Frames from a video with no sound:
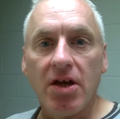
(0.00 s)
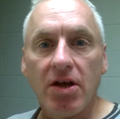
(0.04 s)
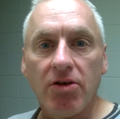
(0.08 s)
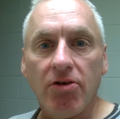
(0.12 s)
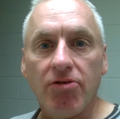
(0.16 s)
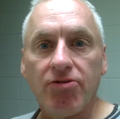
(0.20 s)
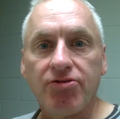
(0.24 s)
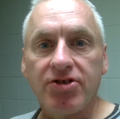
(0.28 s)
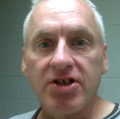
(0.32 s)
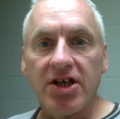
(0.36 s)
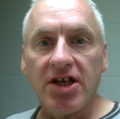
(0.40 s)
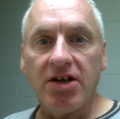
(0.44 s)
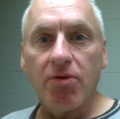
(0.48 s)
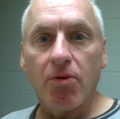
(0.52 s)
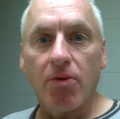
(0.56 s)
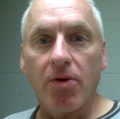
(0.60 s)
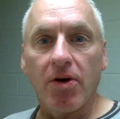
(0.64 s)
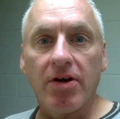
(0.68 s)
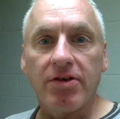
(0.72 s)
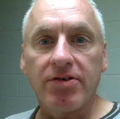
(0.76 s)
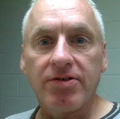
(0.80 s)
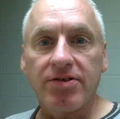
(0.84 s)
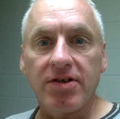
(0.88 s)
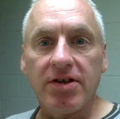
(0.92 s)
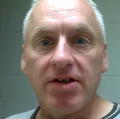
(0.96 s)
you've seen
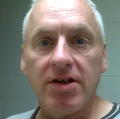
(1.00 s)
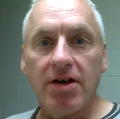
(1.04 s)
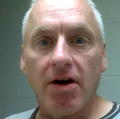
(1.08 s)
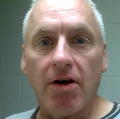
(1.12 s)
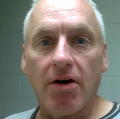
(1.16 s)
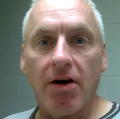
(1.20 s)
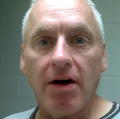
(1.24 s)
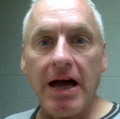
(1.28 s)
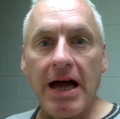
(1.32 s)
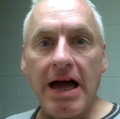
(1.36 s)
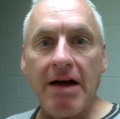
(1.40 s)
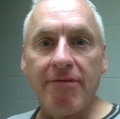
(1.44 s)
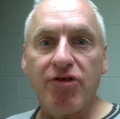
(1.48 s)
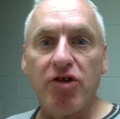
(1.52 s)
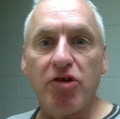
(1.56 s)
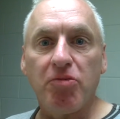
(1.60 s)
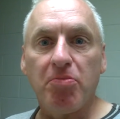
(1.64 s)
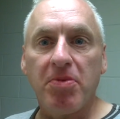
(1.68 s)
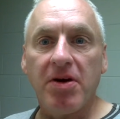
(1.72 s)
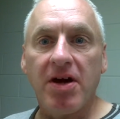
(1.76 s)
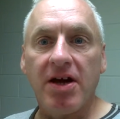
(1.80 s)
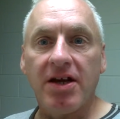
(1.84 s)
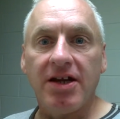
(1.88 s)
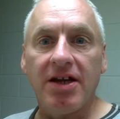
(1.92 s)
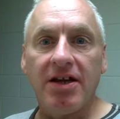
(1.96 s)
where it's, you know, have you
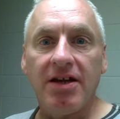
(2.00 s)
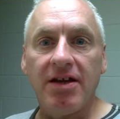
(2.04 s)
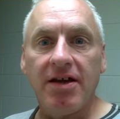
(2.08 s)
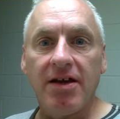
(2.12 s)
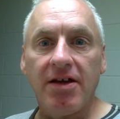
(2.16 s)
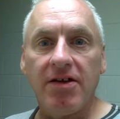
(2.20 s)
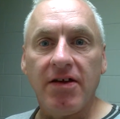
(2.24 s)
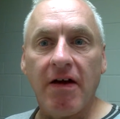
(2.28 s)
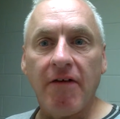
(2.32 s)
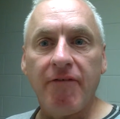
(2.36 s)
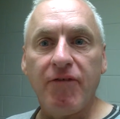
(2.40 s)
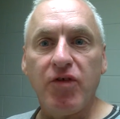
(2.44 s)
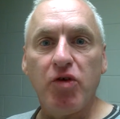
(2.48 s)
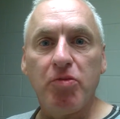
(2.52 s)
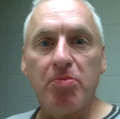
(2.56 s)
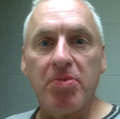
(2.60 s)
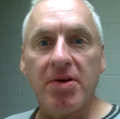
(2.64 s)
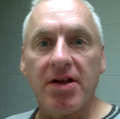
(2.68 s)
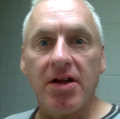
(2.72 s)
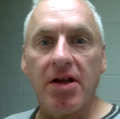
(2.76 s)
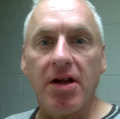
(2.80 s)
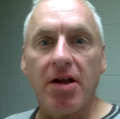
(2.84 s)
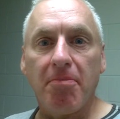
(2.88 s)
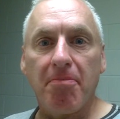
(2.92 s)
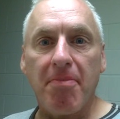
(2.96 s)
been
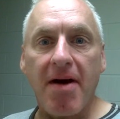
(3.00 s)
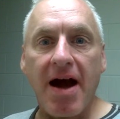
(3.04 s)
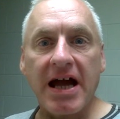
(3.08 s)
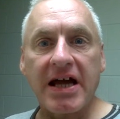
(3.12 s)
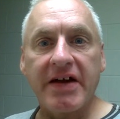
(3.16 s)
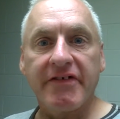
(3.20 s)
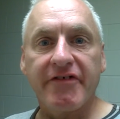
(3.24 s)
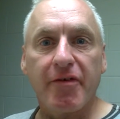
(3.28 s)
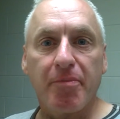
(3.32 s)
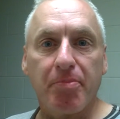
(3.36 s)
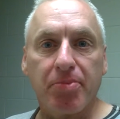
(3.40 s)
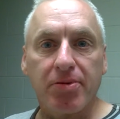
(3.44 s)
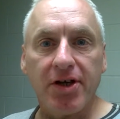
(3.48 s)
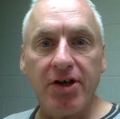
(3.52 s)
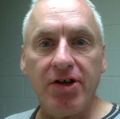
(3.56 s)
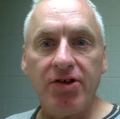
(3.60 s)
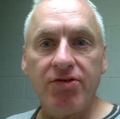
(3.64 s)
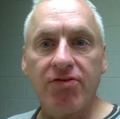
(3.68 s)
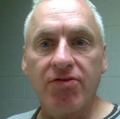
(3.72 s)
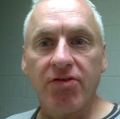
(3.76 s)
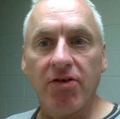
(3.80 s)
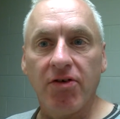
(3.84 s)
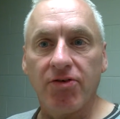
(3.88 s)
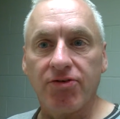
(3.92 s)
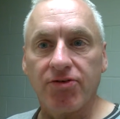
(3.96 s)
in the back of a police
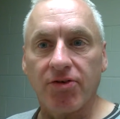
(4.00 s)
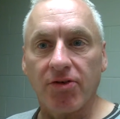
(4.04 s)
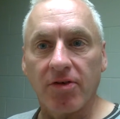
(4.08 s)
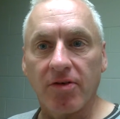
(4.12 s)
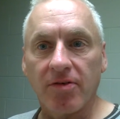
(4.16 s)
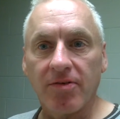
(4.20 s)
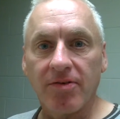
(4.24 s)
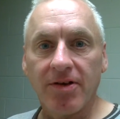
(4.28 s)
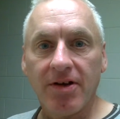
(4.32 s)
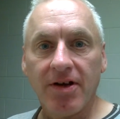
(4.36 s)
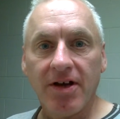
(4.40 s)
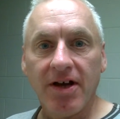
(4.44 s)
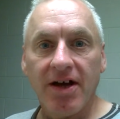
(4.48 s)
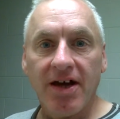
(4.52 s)
cruiser?